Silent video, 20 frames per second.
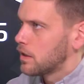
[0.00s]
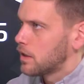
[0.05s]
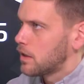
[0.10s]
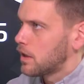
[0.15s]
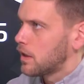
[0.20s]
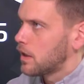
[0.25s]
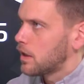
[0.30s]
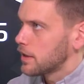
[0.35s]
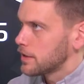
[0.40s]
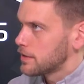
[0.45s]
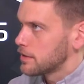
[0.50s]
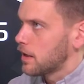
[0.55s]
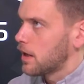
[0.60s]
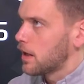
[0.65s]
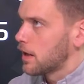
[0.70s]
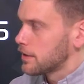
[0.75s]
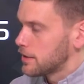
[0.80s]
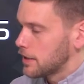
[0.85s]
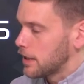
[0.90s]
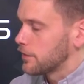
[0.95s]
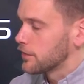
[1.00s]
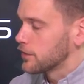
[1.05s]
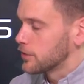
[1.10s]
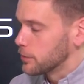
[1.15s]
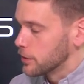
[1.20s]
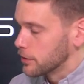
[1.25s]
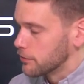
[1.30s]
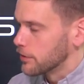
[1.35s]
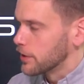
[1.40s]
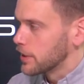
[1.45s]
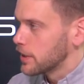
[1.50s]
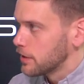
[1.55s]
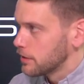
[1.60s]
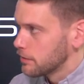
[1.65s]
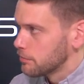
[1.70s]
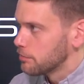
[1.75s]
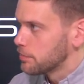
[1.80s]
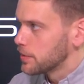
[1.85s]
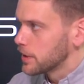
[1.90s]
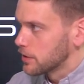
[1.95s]
I'd have to
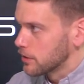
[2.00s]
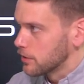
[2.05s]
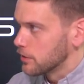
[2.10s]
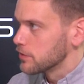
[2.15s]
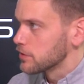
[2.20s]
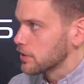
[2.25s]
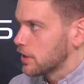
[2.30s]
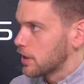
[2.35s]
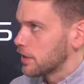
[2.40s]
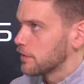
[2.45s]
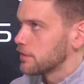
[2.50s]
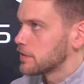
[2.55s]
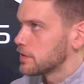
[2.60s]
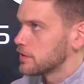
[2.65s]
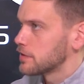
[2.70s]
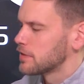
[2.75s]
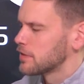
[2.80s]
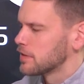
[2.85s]
agree, because I've... Yeah.